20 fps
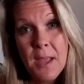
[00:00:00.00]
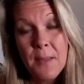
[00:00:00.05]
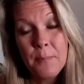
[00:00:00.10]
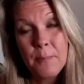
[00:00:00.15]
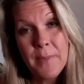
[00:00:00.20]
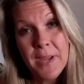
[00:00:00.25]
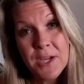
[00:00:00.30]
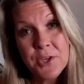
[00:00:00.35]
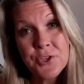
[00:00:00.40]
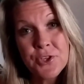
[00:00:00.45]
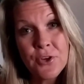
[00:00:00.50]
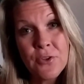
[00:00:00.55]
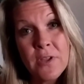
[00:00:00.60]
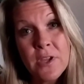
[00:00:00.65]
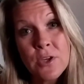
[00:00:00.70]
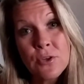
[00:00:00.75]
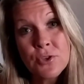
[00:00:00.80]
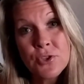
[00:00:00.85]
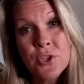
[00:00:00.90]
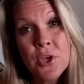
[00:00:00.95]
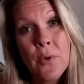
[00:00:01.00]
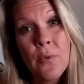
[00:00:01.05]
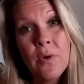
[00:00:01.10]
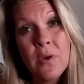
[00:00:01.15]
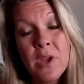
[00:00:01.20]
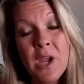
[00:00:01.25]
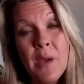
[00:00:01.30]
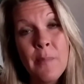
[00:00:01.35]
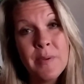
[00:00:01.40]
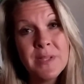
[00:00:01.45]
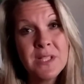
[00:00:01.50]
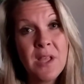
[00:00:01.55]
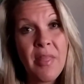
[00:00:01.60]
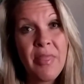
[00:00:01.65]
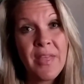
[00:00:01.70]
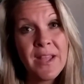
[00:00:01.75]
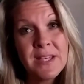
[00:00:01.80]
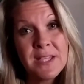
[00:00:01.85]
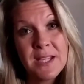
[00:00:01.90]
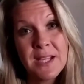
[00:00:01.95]
Make sure that you're showing up as
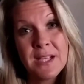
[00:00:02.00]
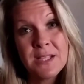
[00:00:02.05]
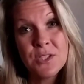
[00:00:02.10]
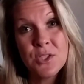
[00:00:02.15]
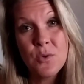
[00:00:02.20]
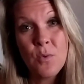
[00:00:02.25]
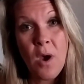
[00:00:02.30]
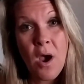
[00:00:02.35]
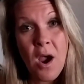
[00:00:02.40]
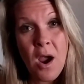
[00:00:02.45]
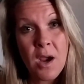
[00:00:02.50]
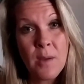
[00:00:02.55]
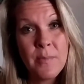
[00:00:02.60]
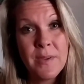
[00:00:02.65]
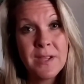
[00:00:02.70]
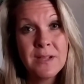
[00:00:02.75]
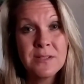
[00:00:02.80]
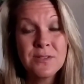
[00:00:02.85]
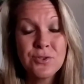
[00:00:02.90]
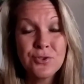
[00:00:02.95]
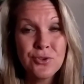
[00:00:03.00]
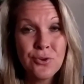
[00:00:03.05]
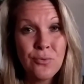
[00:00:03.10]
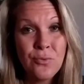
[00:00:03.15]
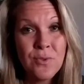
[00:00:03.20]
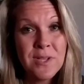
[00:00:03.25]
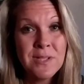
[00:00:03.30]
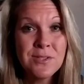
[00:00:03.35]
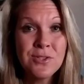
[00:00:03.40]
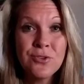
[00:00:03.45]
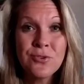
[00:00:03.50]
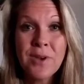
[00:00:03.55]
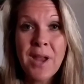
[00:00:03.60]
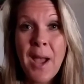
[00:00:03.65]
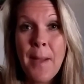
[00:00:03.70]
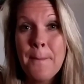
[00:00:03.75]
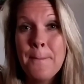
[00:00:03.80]
authentic as you are, because the truth is, you're not